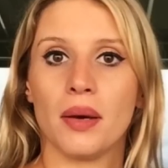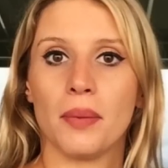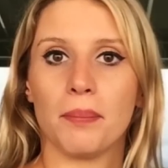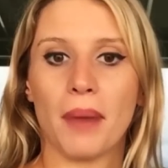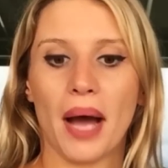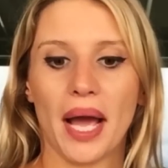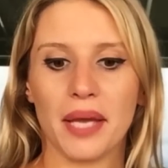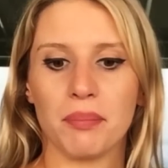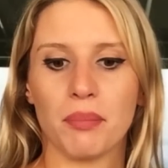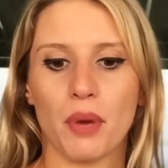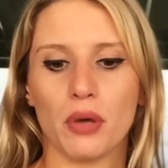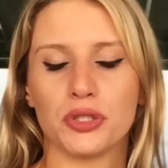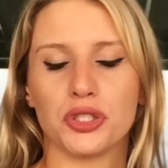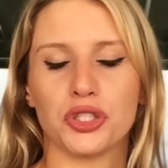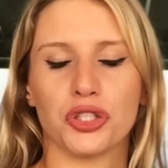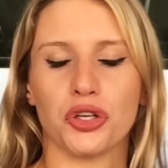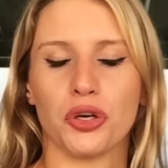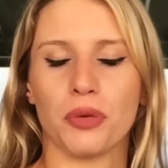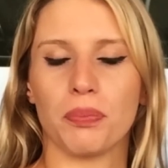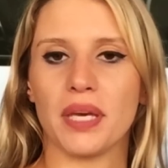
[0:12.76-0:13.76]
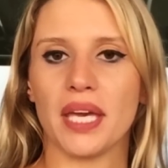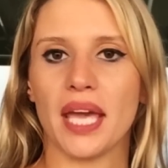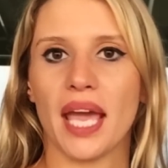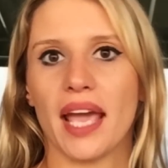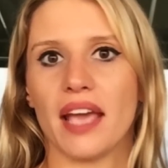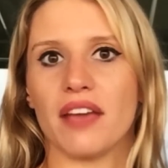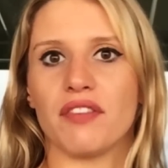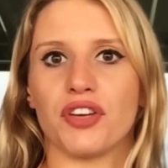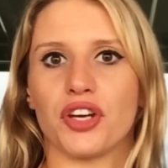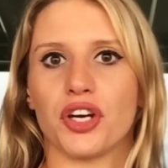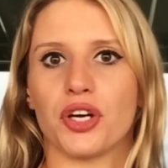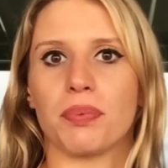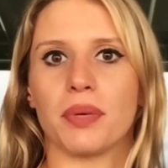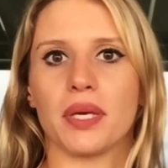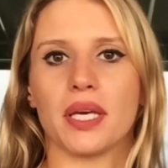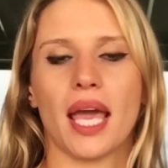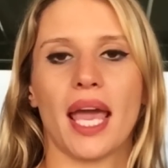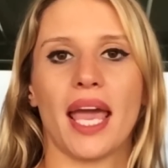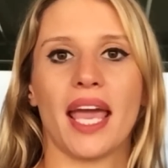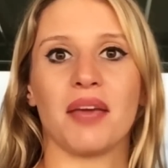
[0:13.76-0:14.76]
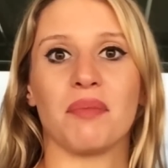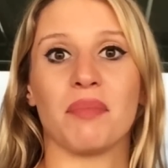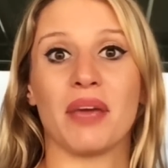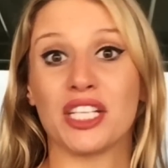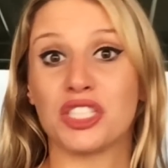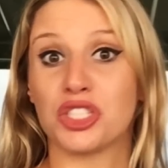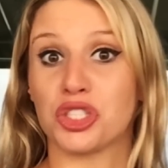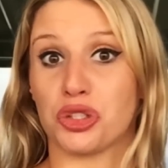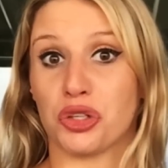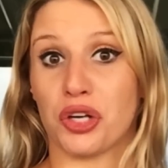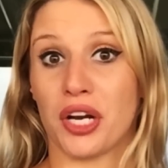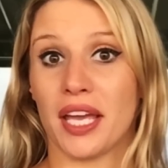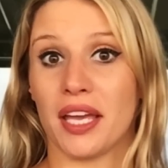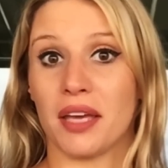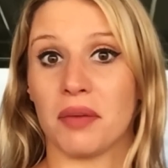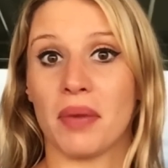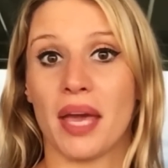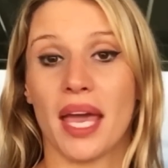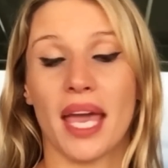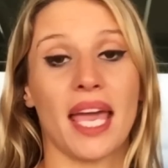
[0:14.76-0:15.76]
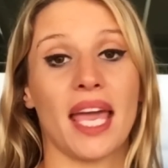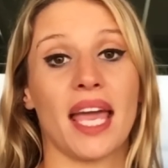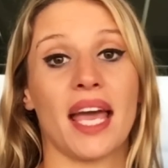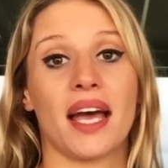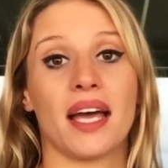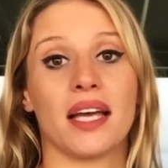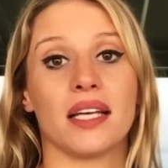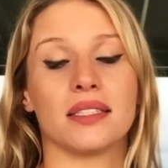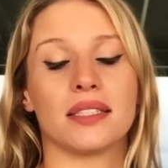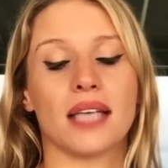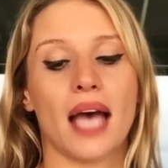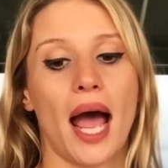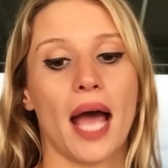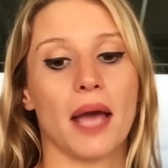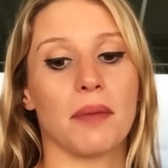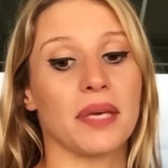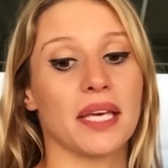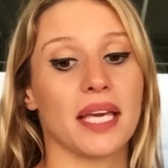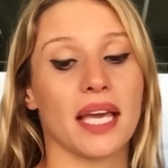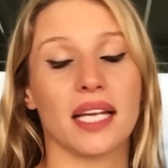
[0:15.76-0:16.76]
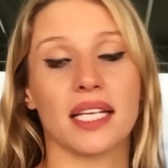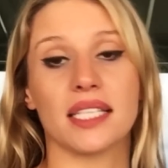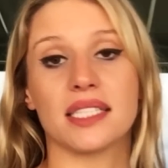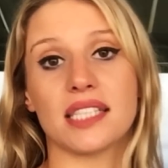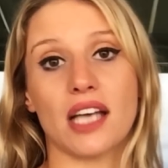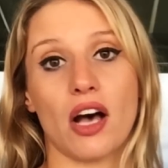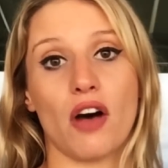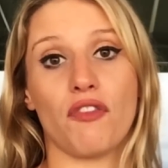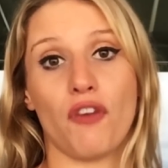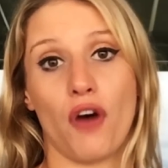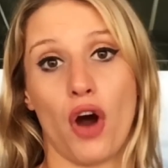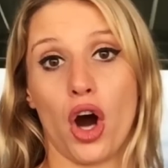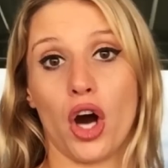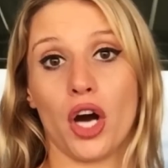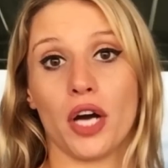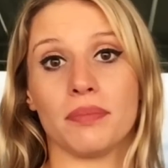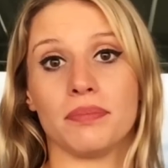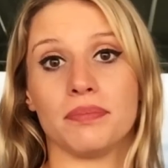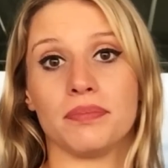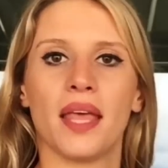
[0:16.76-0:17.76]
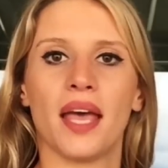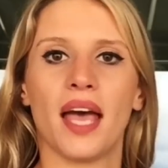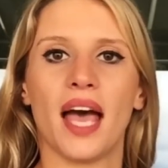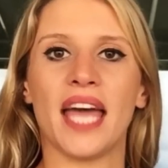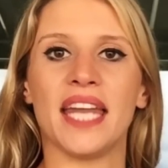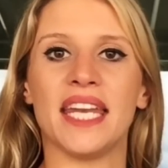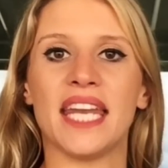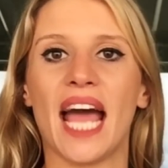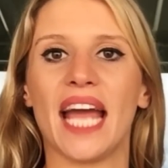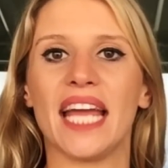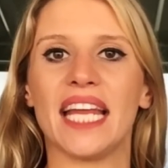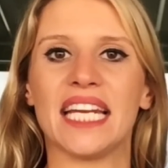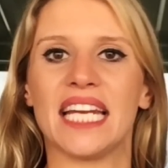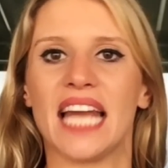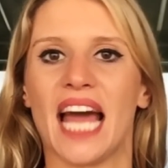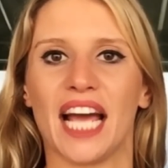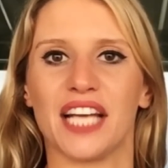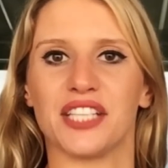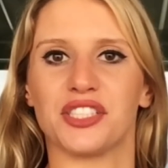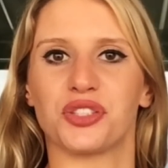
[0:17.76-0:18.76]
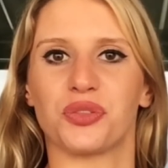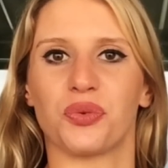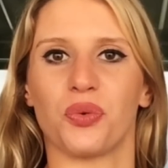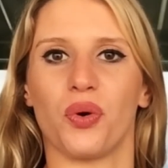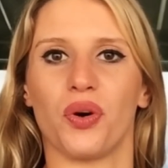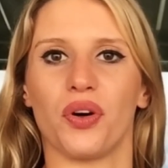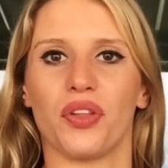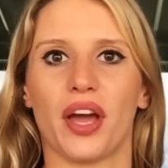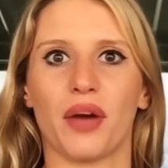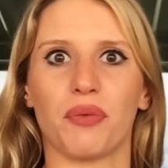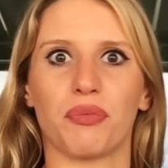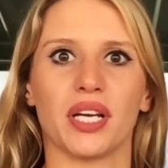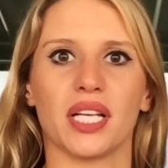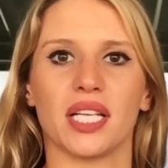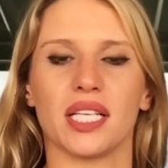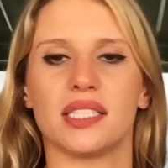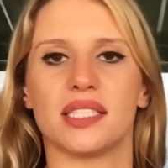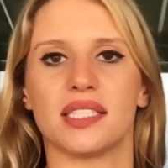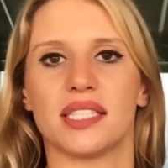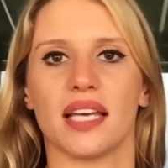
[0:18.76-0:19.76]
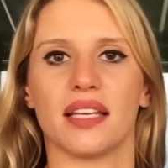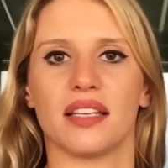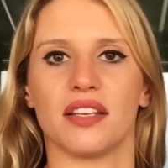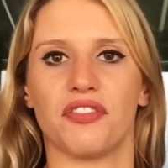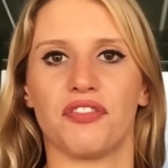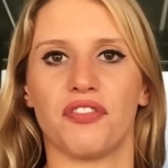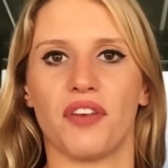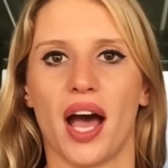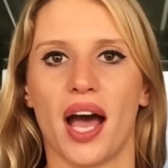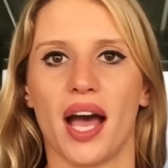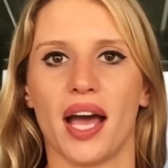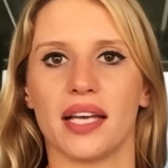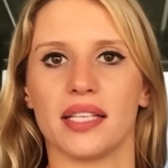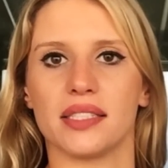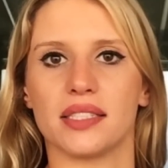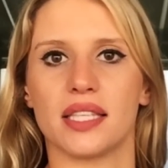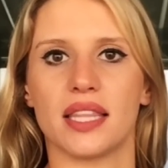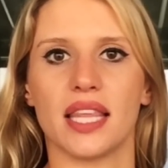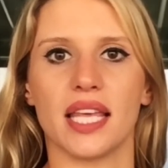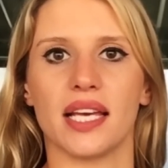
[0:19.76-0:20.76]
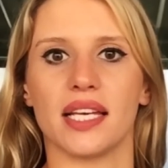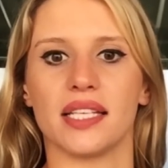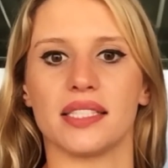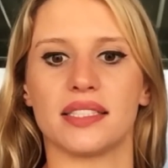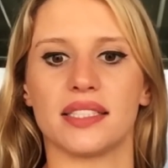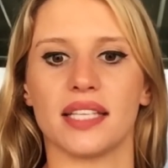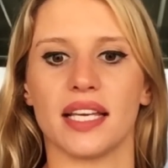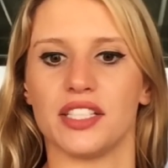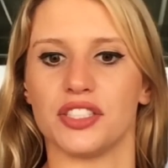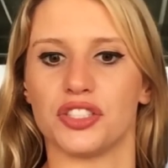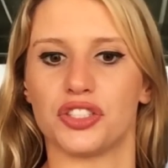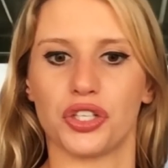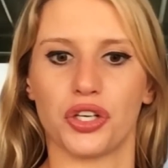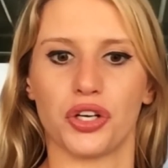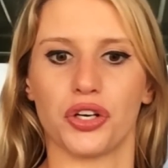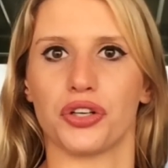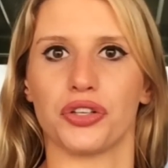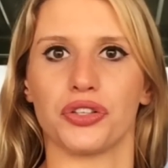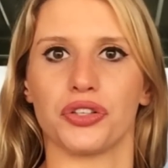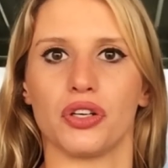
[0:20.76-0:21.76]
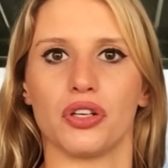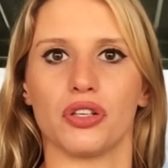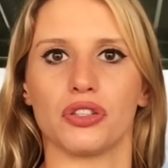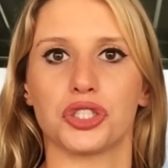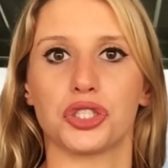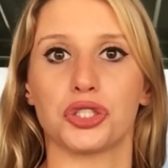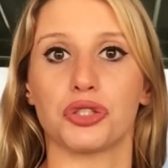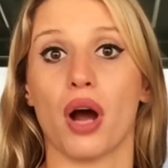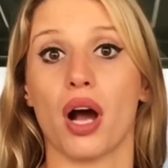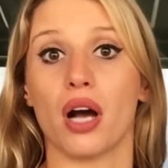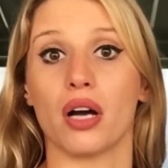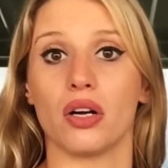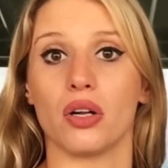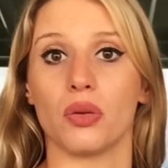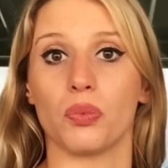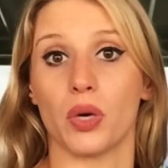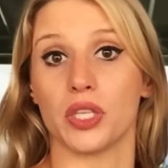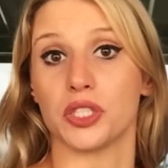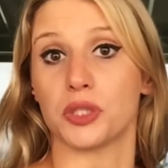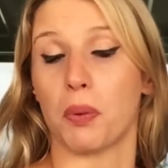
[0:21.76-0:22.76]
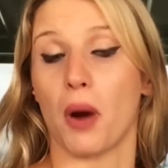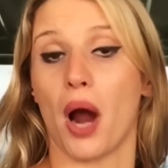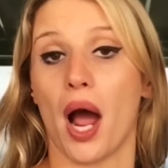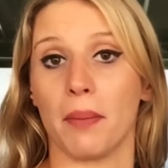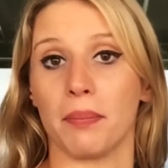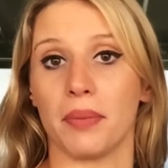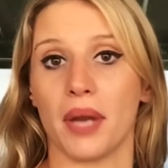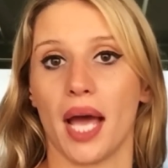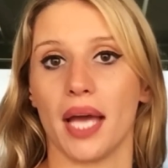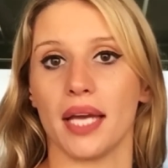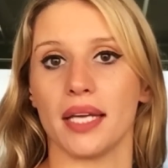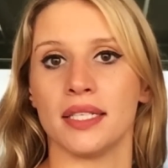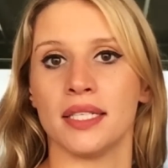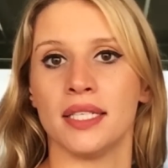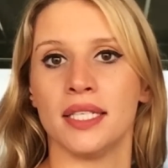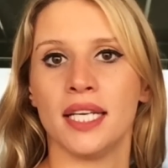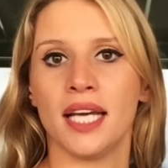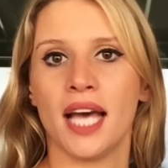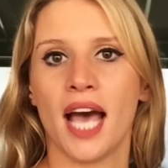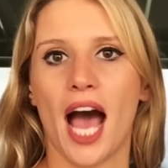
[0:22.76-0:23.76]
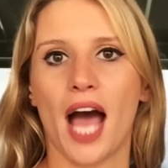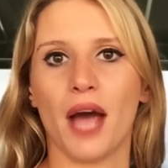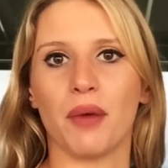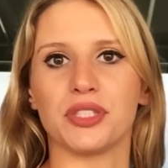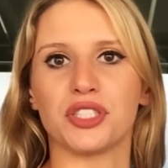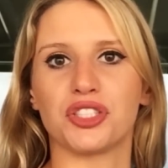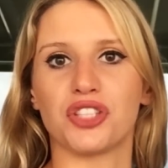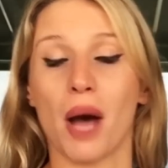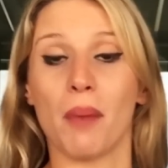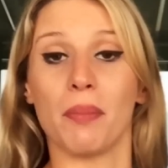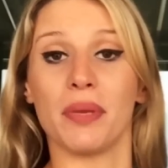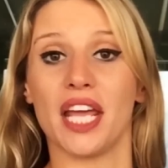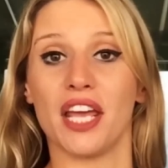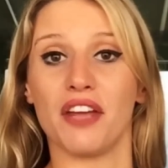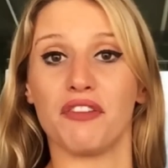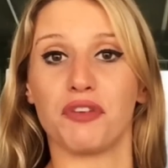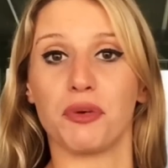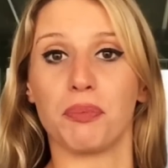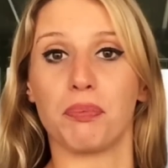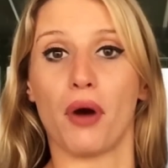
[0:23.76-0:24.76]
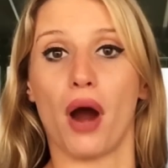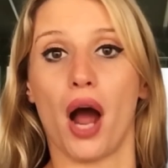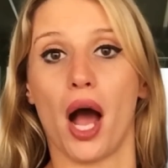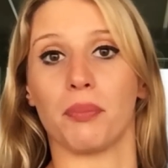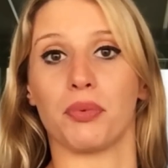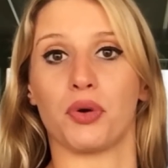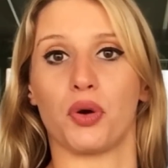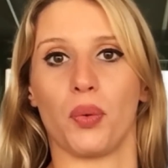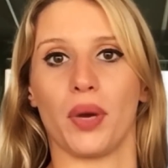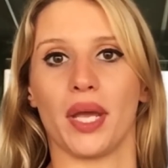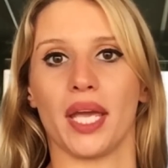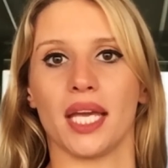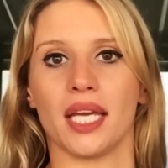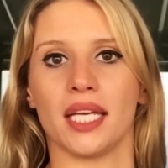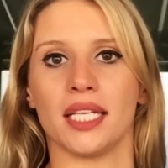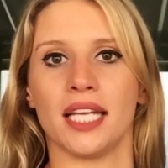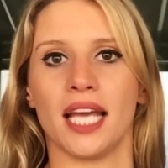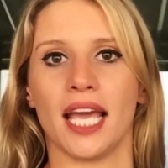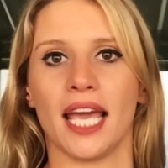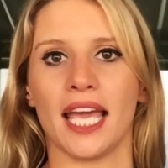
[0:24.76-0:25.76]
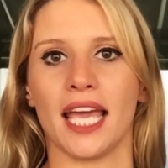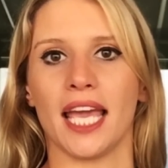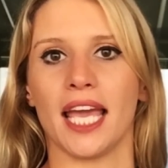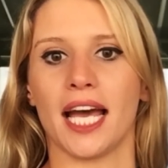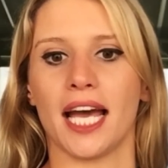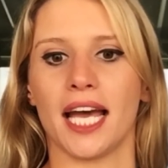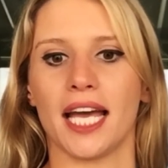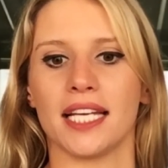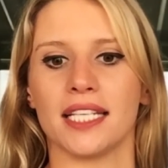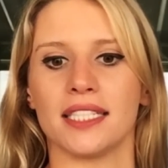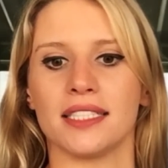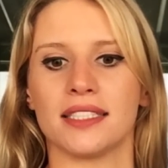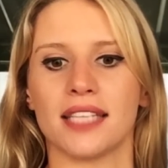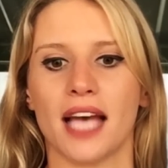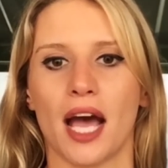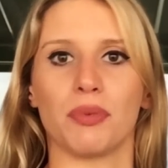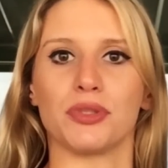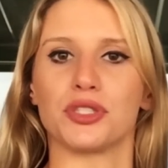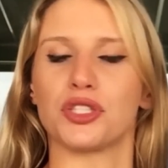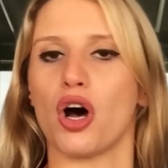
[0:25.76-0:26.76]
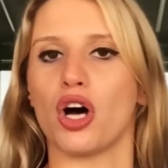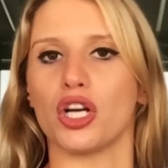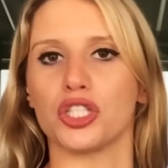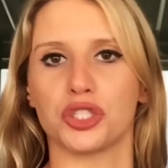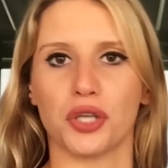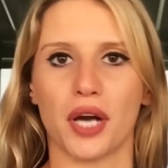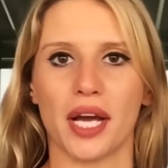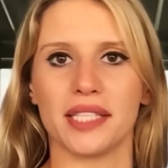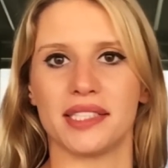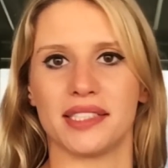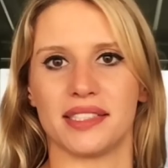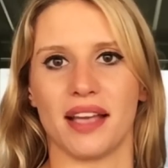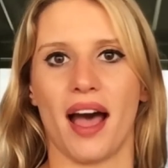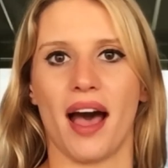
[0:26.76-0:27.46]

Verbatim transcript: My emotional behavior became extreme and I began to self-harm. A night in high school that really signifies this internal struggle was prom night. I was nominated for prom queen and I was all dressed